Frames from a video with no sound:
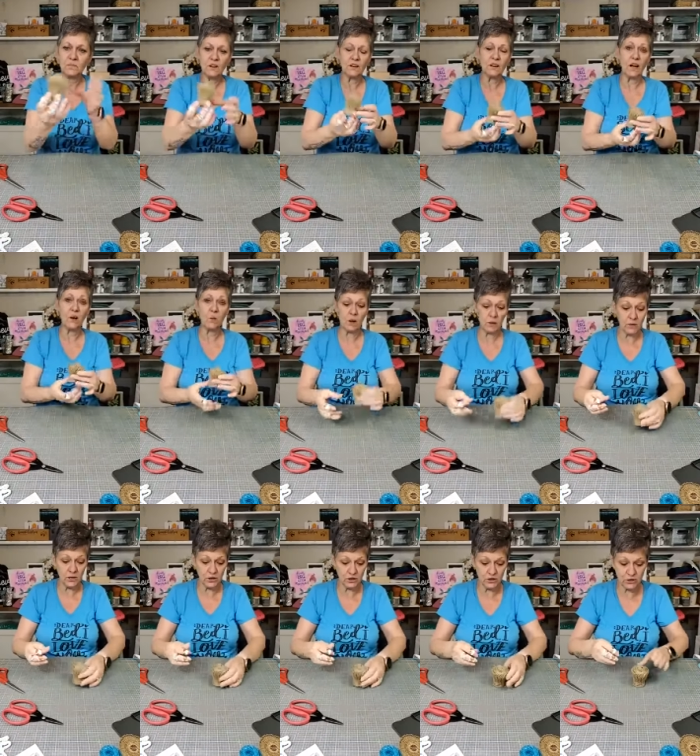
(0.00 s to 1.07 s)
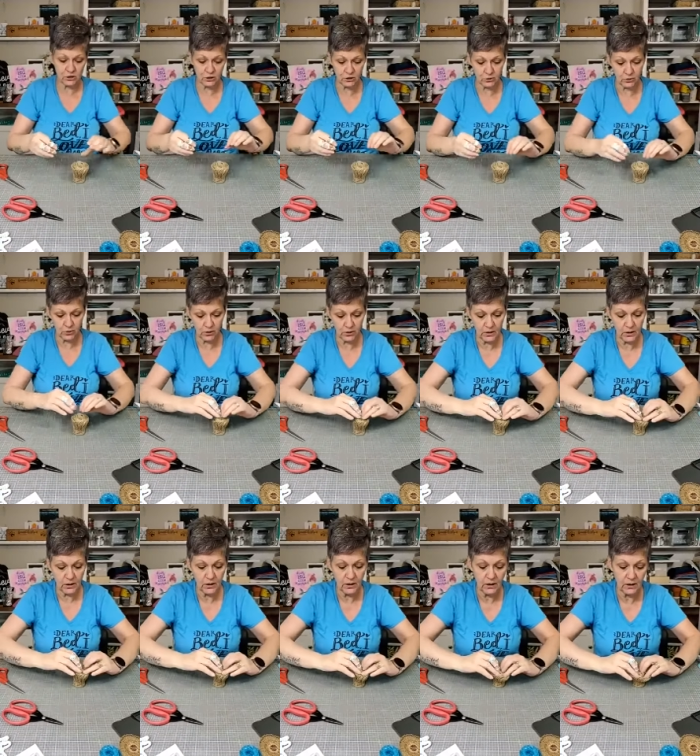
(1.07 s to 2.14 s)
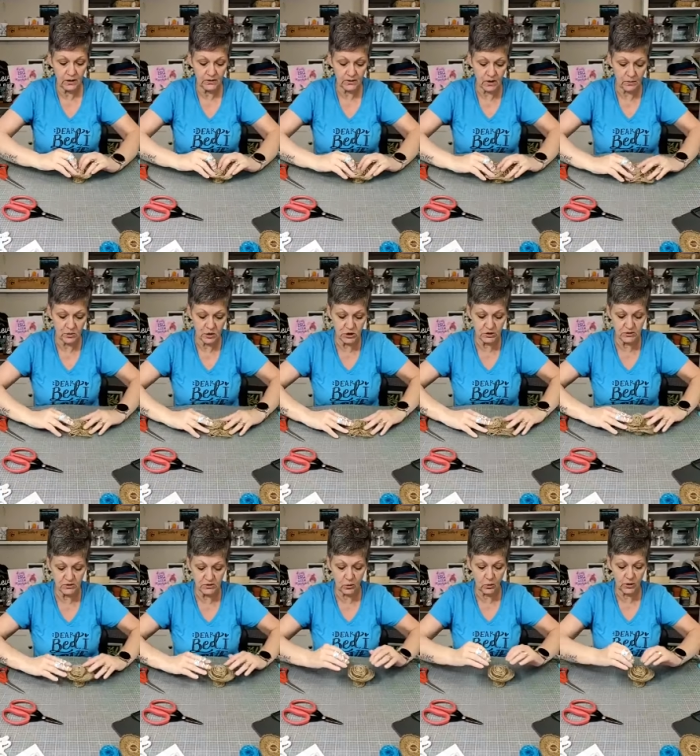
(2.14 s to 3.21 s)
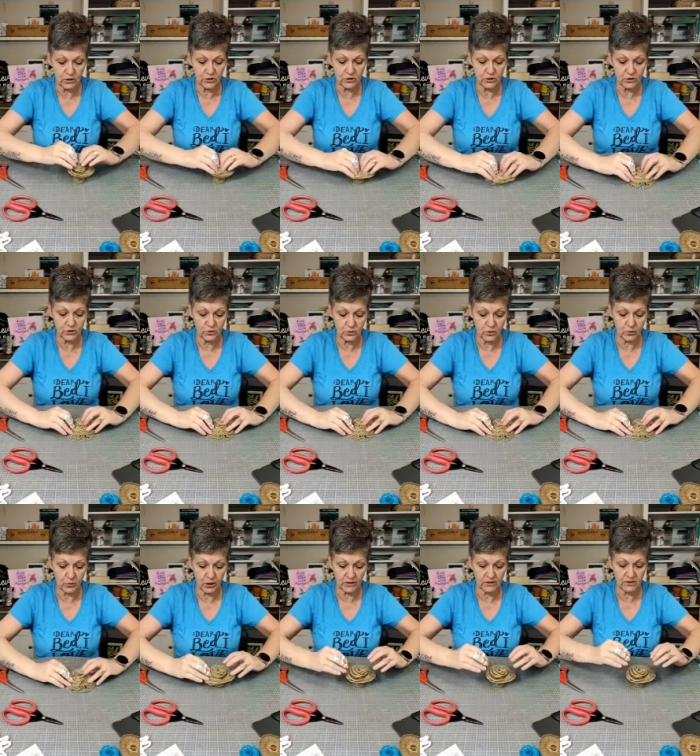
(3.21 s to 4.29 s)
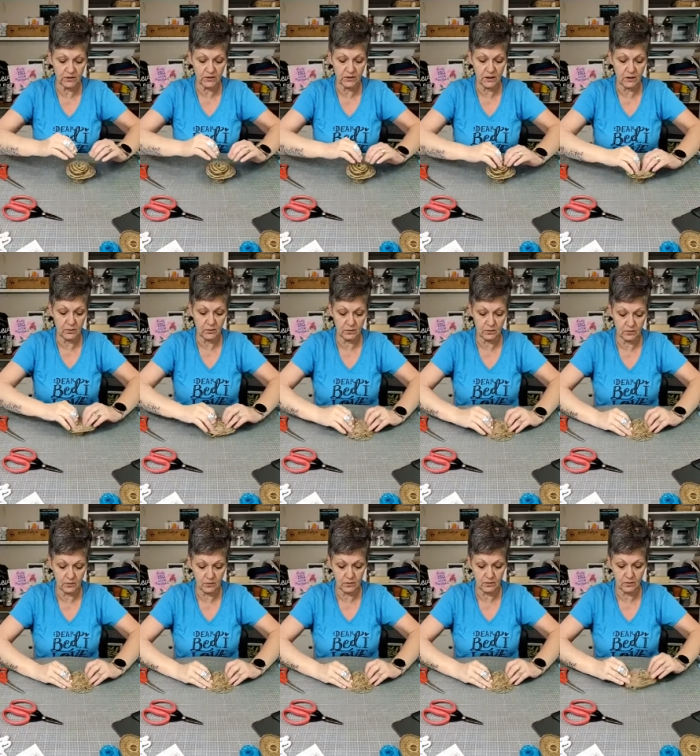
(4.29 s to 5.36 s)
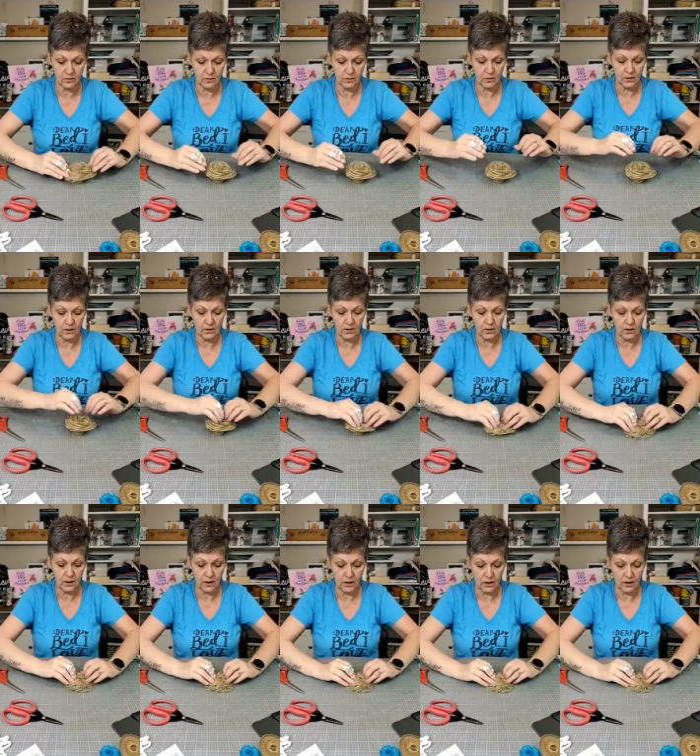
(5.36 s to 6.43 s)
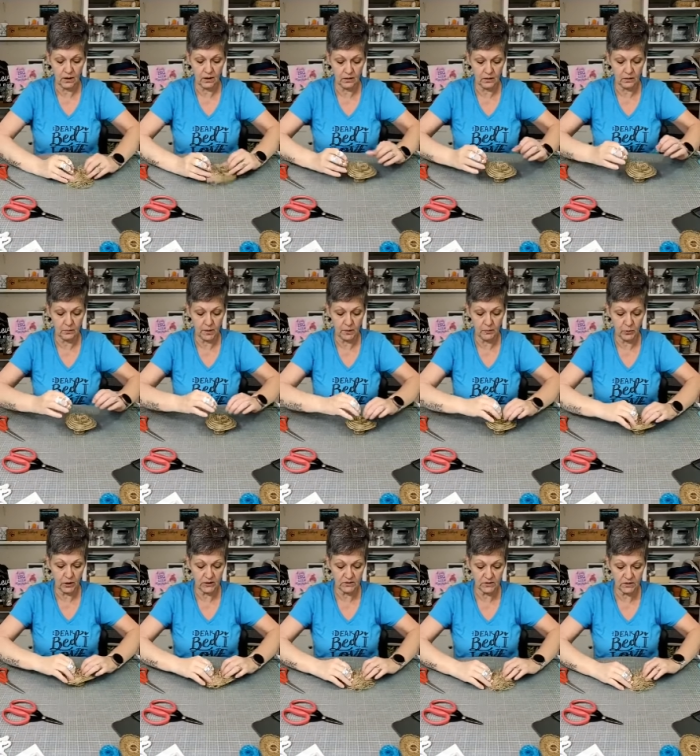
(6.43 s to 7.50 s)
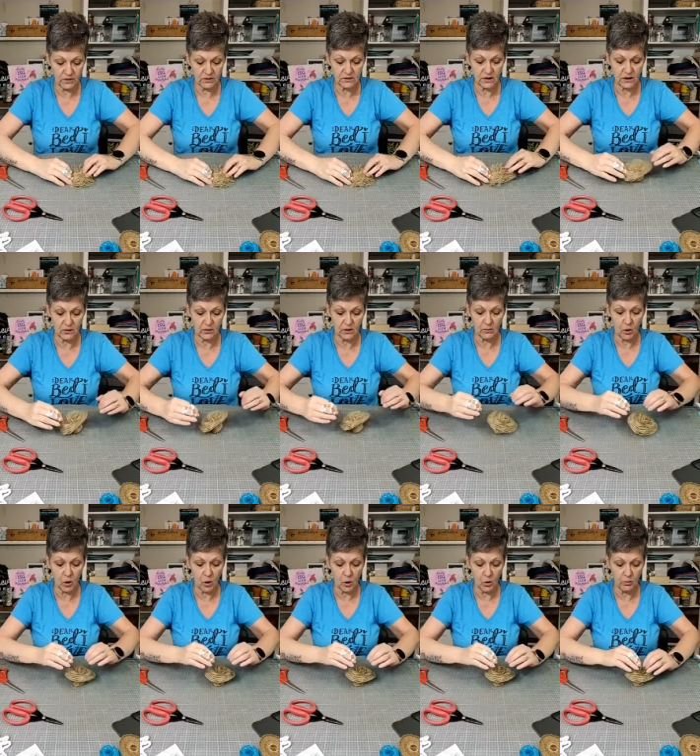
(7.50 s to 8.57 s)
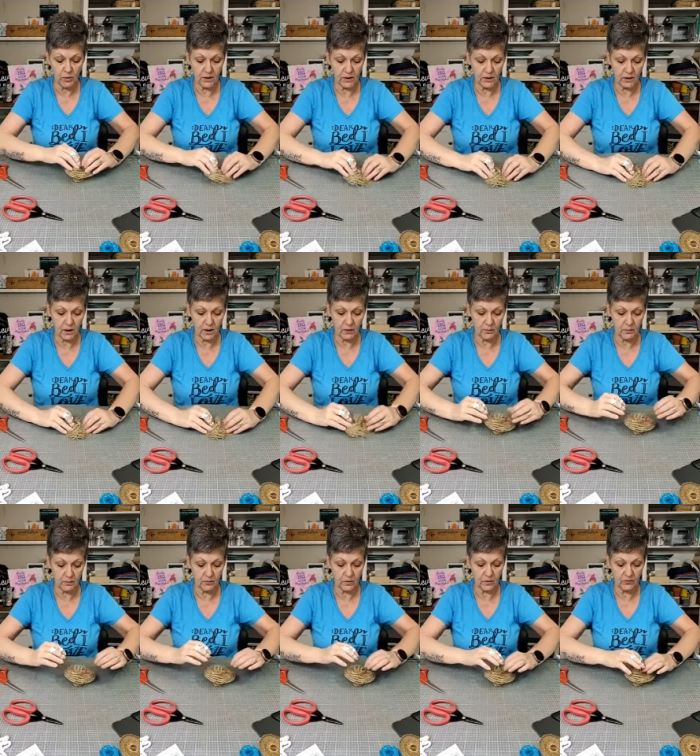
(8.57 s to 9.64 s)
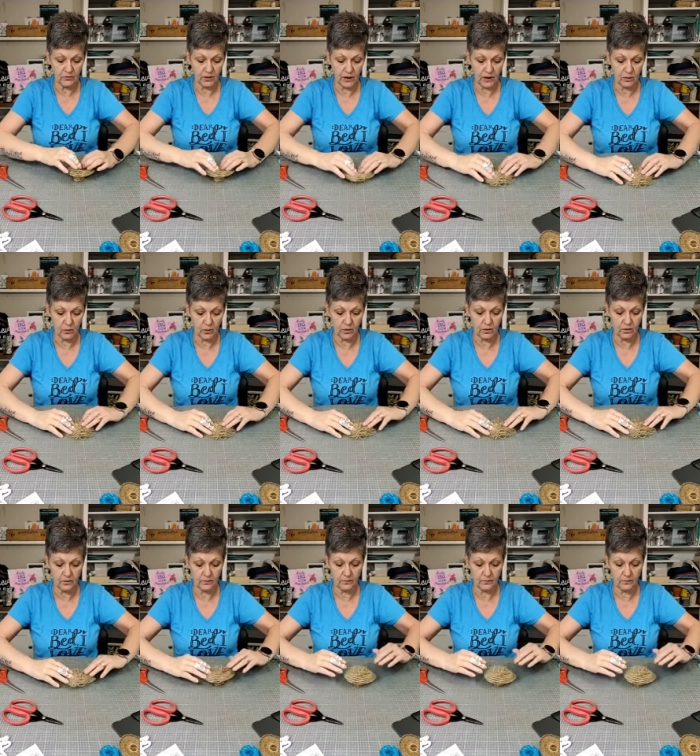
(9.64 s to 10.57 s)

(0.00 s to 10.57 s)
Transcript: Now what I'm going to do is I'm just going to press it down. And by pressing it down, I'm opening up the flower.